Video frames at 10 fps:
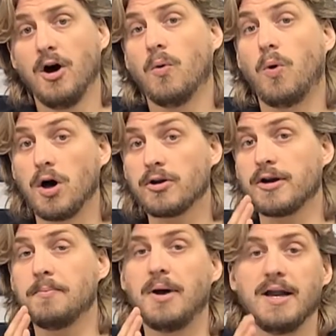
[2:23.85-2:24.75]
Water can
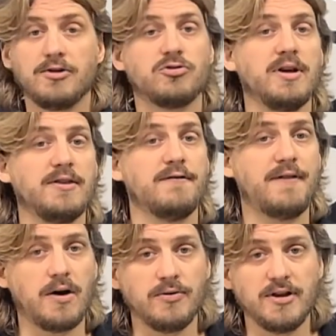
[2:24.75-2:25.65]
penetrate the
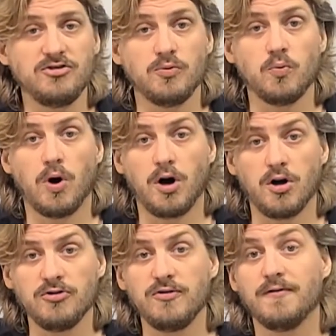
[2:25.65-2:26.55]
foundation walls